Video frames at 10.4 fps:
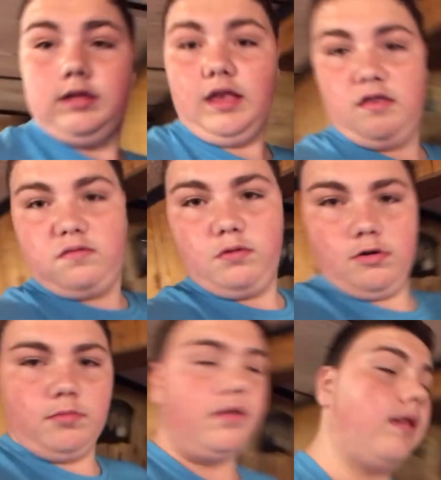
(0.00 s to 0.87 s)
this
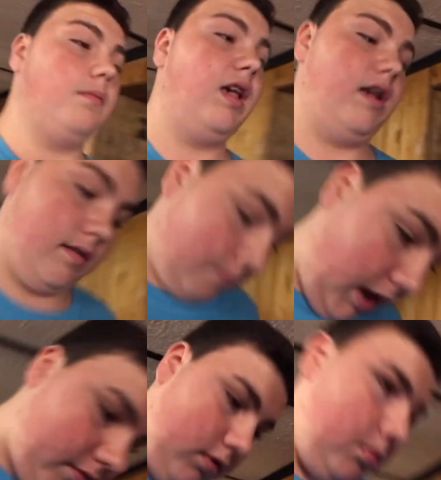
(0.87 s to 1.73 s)
room is the same size as
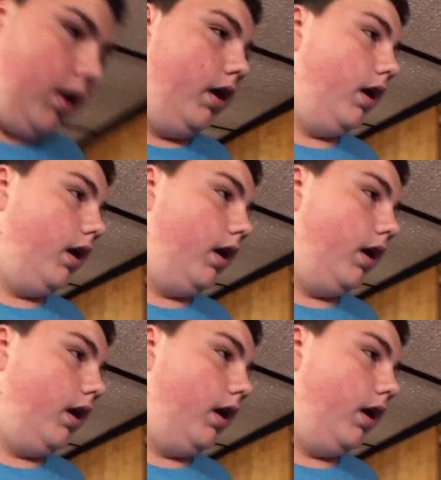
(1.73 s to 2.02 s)
my room.